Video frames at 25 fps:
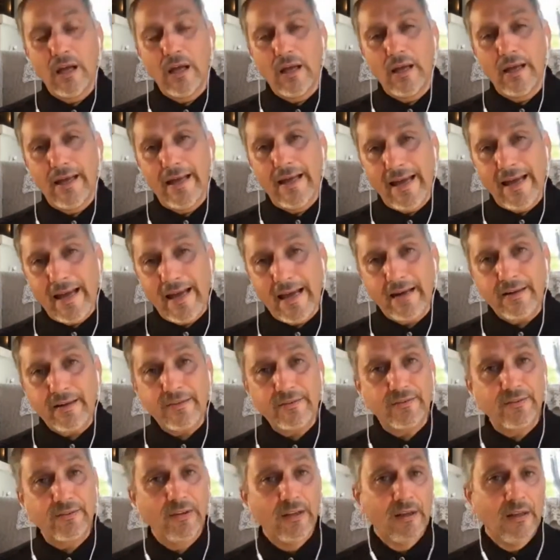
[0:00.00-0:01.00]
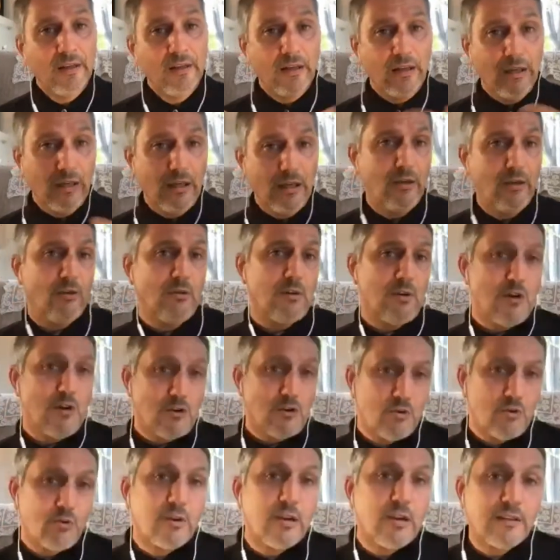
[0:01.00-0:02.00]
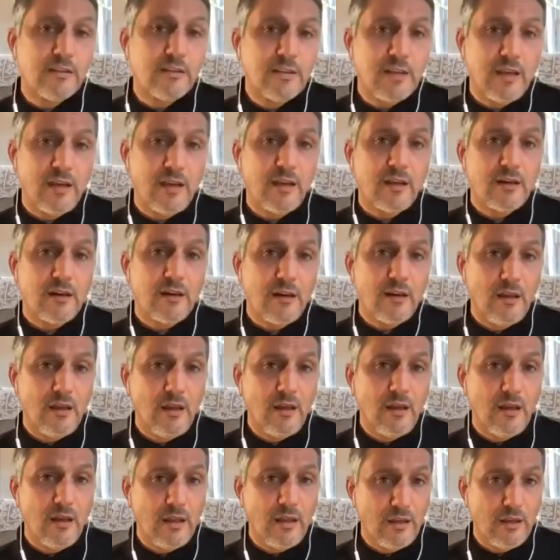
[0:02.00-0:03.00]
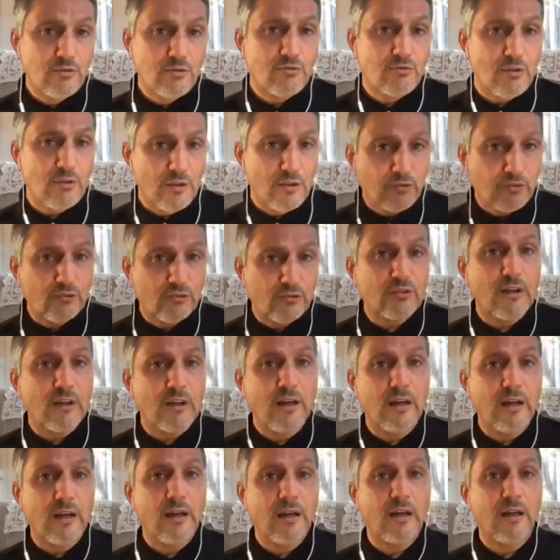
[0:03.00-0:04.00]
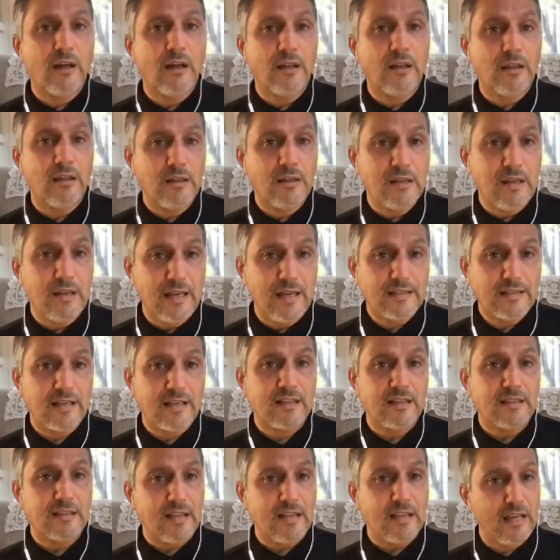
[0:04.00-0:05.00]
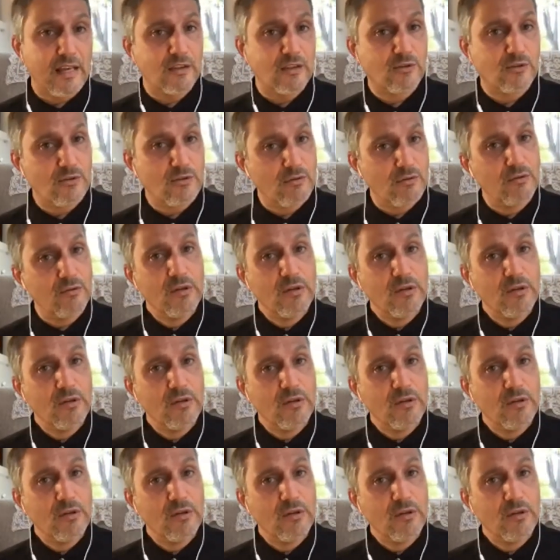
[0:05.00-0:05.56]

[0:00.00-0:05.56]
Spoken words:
hacks in order to get their interest in essence, and to